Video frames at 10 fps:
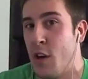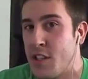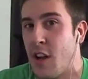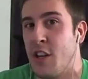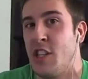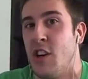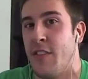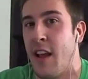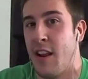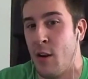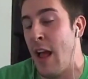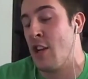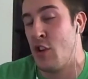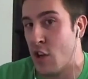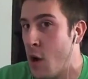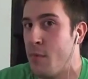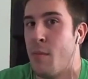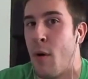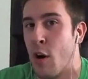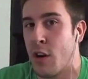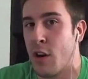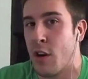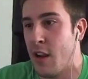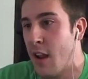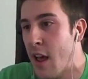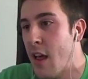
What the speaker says: We're just not sure that it'll actually come to it.